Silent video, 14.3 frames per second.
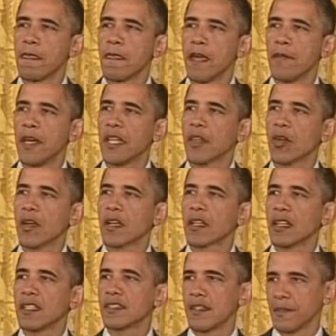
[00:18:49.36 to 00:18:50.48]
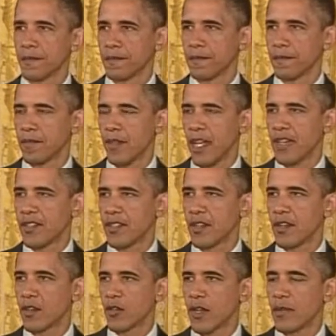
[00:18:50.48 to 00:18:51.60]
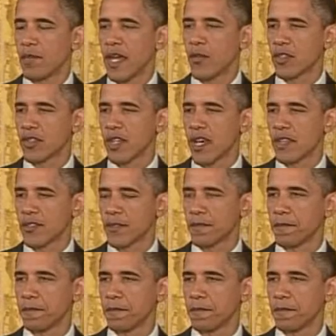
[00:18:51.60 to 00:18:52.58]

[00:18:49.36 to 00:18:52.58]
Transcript: I met Laura Kliska last year in Green Bay, Wisconsin.